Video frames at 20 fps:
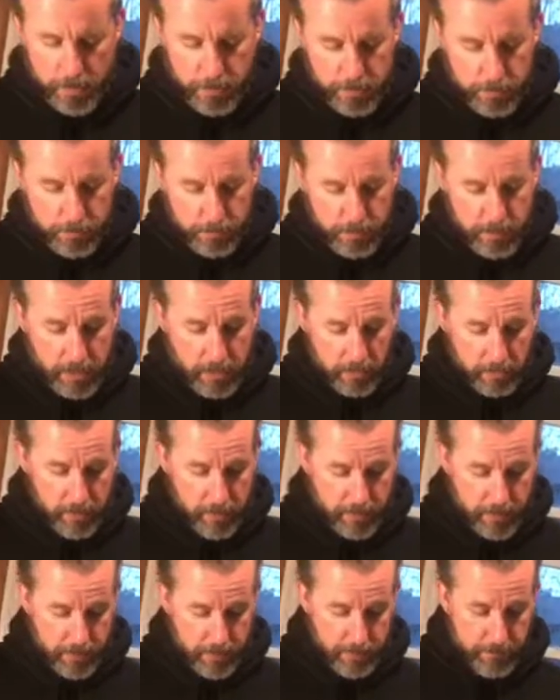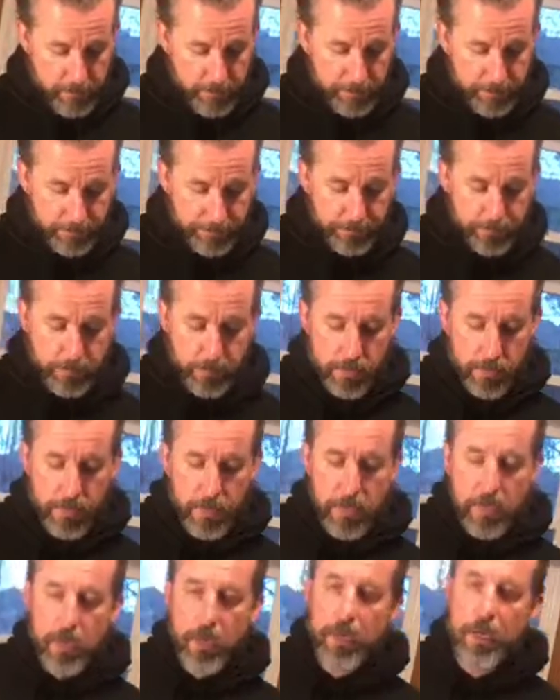Somewhere not around here.
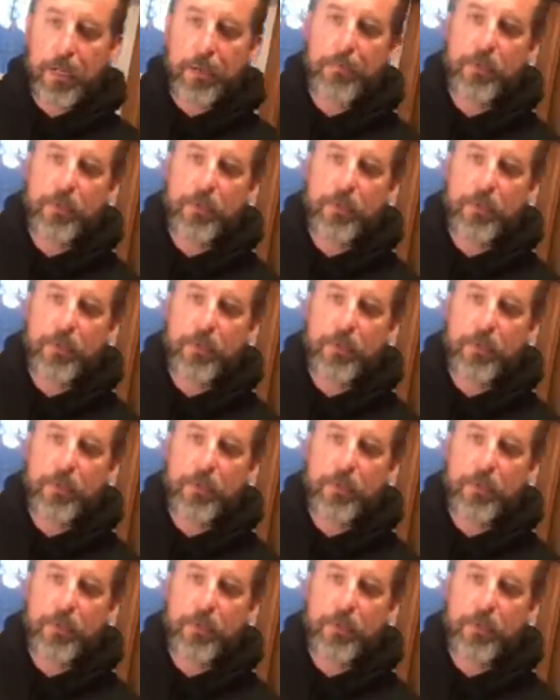All right,